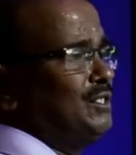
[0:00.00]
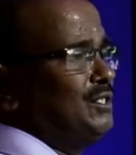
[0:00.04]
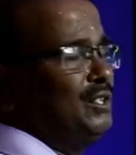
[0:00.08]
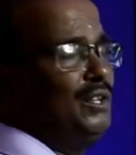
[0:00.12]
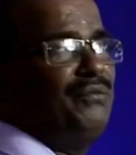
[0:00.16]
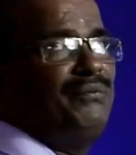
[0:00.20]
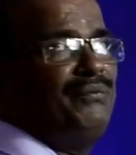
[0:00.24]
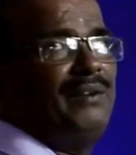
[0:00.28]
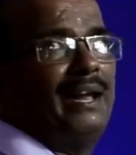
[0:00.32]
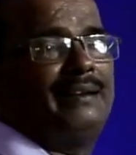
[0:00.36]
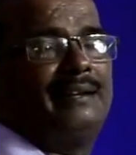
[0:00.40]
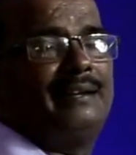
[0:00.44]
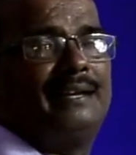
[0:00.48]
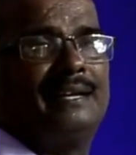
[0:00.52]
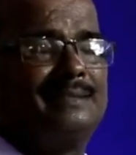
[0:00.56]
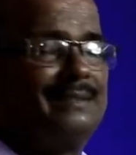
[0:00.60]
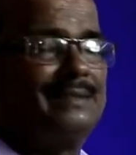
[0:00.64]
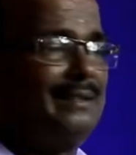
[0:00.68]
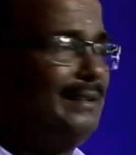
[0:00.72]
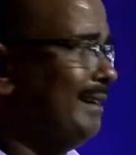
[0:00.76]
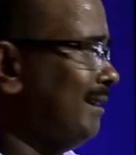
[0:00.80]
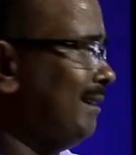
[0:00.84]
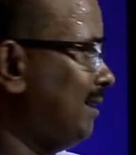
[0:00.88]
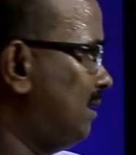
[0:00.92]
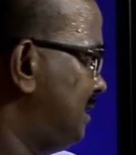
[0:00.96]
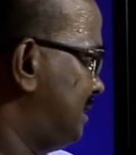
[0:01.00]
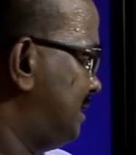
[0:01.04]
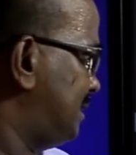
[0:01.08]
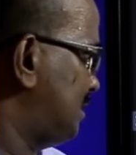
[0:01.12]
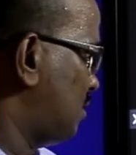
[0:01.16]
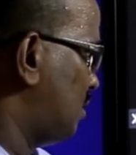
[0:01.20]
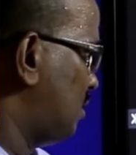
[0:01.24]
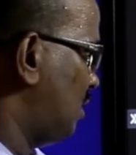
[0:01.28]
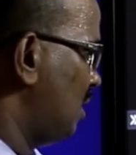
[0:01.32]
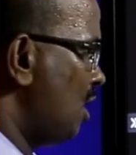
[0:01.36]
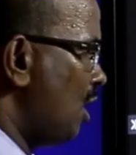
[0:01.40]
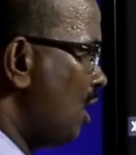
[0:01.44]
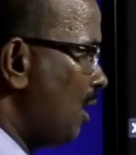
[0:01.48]
into fatty acid and
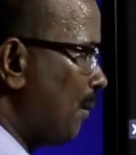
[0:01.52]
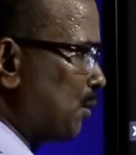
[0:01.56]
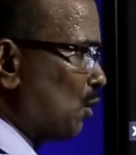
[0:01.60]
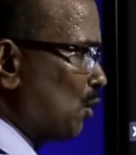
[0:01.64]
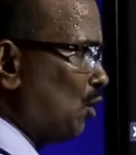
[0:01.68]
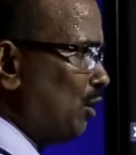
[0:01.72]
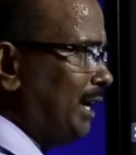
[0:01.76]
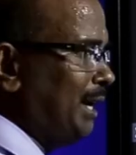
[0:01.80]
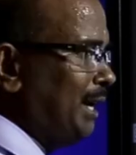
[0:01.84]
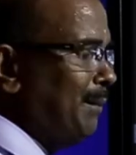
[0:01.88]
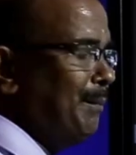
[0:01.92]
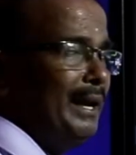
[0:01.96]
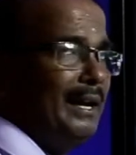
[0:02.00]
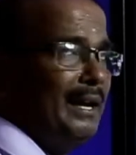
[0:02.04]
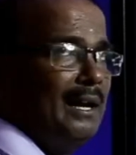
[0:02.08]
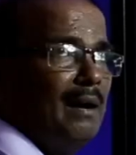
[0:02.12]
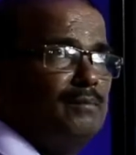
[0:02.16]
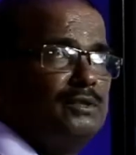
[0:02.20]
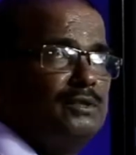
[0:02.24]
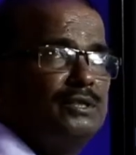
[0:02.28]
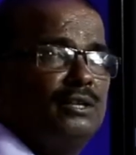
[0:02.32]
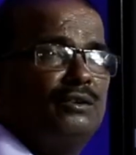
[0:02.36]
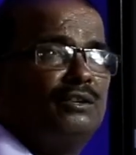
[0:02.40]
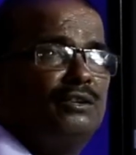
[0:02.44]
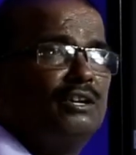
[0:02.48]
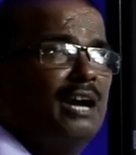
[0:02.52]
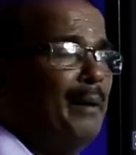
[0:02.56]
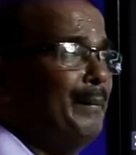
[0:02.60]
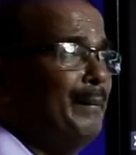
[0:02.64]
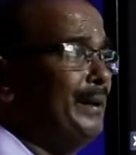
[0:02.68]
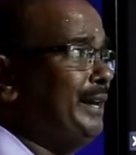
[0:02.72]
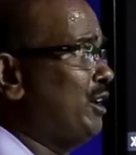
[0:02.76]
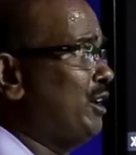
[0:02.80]
glycerol. Protein becomes into amino